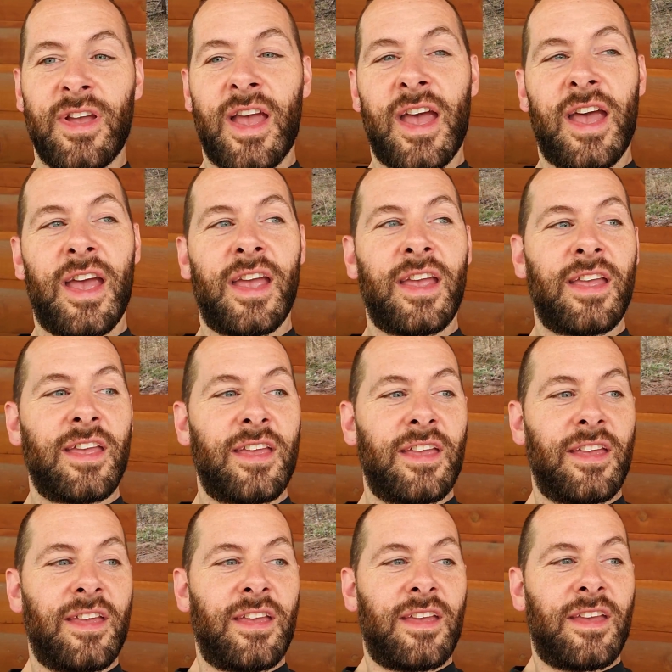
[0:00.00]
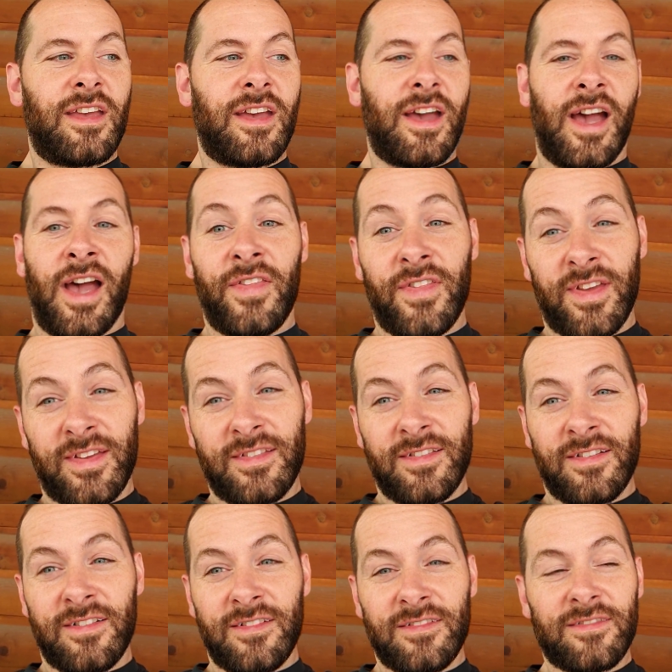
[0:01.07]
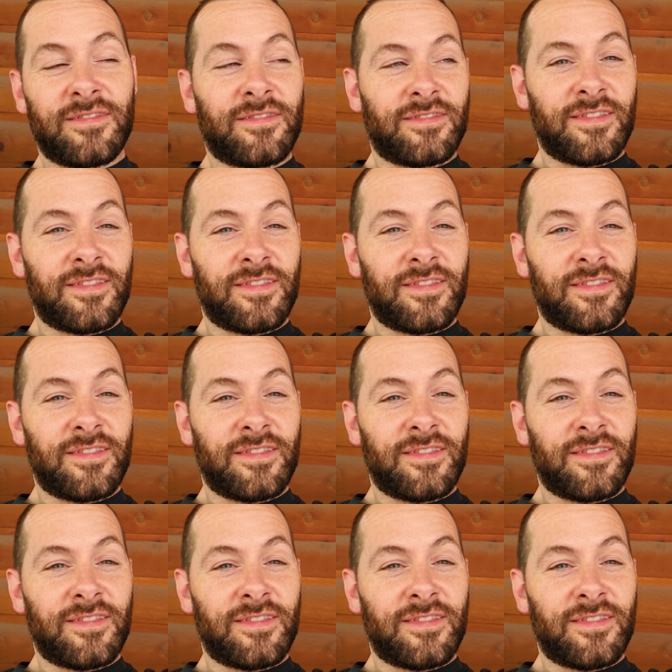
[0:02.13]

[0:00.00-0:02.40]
guy on the little